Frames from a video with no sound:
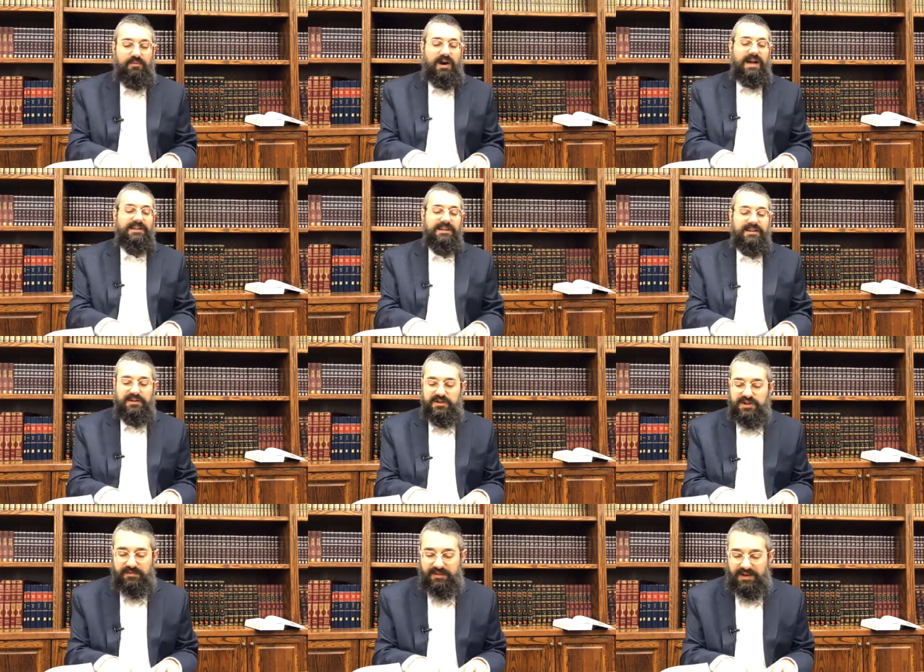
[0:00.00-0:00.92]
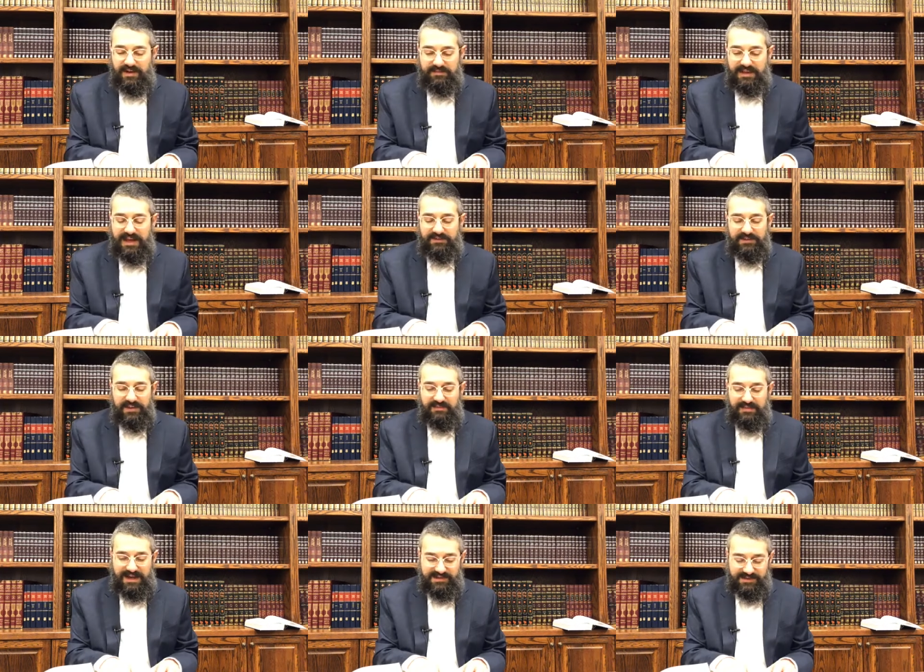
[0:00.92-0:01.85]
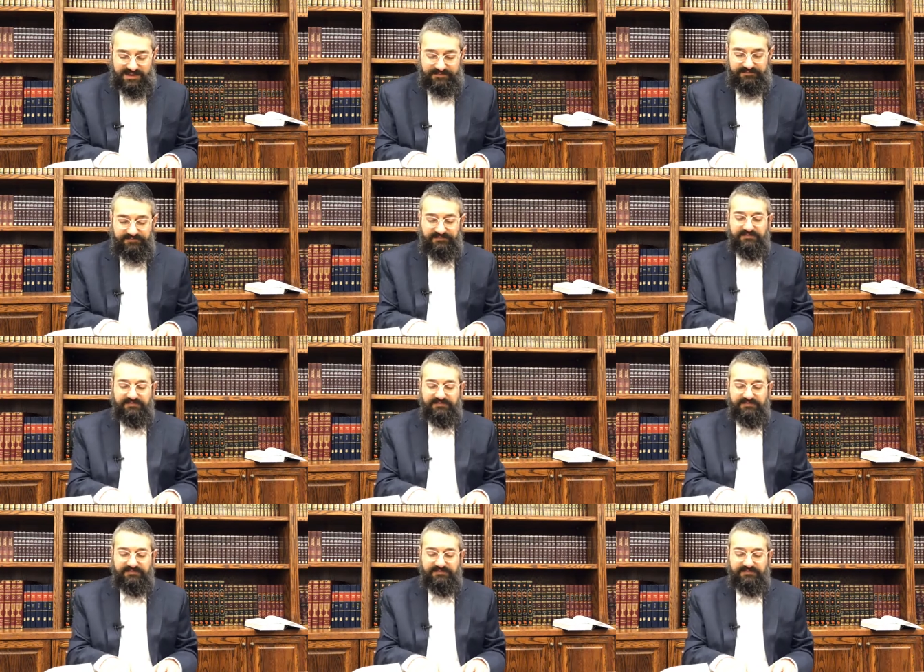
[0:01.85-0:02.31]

Why didn't the Shama come down to Elam Haza?